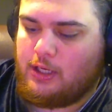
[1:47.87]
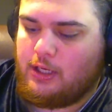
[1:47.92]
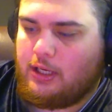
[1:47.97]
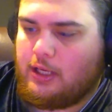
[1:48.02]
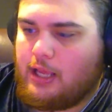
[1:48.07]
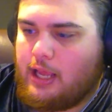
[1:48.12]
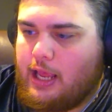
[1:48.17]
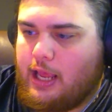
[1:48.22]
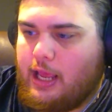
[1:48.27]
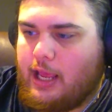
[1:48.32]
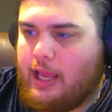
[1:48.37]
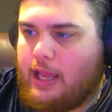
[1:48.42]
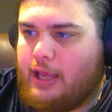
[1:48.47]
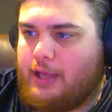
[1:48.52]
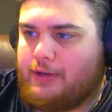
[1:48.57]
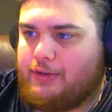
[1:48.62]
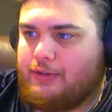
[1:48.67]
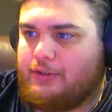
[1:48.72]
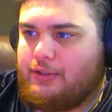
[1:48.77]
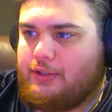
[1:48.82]

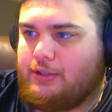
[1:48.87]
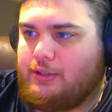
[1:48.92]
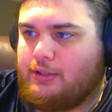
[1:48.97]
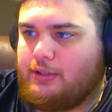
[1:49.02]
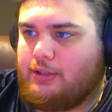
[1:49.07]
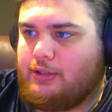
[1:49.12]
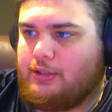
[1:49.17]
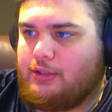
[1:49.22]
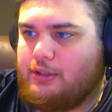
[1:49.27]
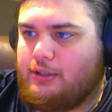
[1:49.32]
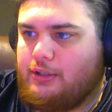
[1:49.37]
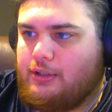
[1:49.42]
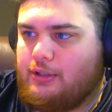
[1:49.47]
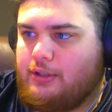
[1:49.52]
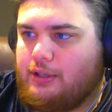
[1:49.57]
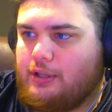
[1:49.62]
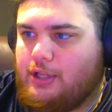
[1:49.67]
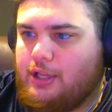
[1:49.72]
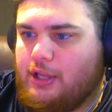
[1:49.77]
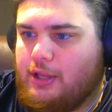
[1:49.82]
And
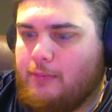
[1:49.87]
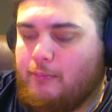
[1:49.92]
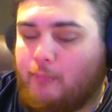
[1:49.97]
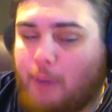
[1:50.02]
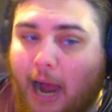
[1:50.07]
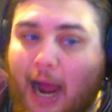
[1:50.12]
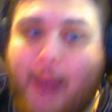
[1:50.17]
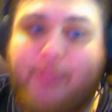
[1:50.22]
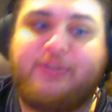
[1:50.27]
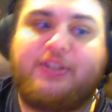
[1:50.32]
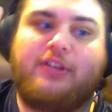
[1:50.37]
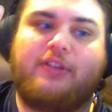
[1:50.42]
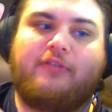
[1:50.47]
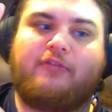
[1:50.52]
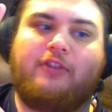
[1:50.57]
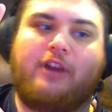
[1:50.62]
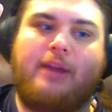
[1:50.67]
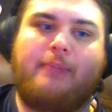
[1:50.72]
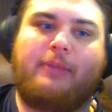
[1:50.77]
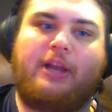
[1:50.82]
he pops into
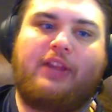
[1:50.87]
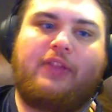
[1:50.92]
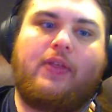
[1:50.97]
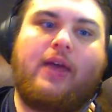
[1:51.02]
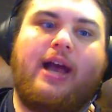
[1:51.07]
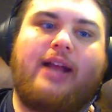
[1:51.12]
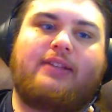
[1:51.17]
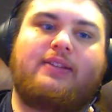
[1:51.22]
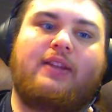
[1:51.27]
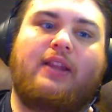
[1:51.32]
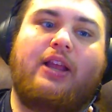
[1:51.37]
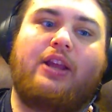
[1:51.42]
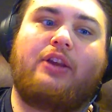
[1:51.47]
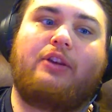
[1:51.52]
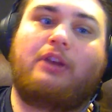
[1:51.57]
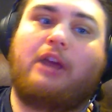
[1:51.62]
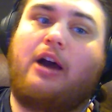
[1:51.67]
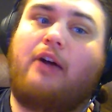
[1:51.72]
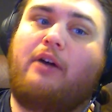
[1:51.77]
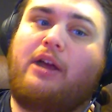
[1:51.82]
frame like that to let you
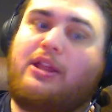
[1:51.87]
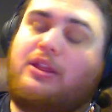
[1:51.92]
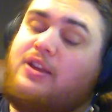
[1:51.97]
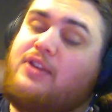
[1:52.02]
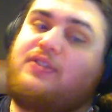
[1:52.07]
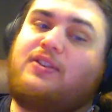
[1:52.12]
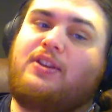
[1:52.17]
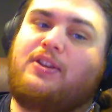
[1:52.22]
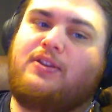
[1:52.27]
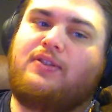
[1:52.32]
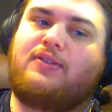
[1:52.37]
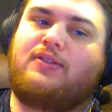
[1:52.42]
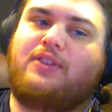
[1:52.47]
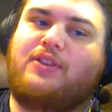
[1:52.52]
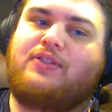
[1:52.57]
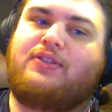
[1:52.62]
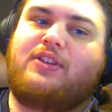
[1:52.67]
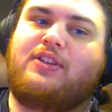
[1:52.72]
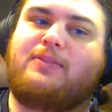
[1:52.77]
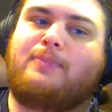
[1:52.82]
know, like, this
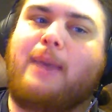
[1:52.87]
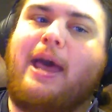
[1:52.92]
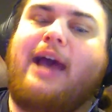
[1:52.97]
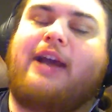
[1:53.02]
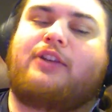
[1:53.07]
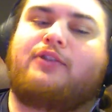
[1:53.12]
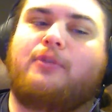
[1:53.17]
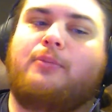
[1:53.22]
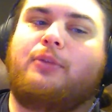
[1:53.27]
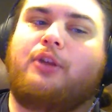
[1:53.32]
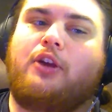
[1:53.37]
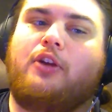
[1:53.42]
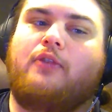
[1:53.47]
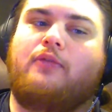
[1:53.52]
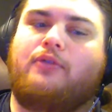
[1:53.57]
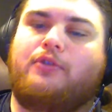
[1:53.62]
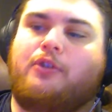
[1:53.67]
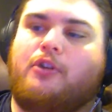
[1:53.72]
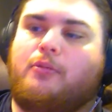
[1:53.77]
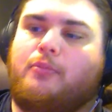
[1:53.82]
is Max from the Goof
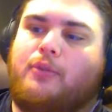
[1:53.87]
Troop.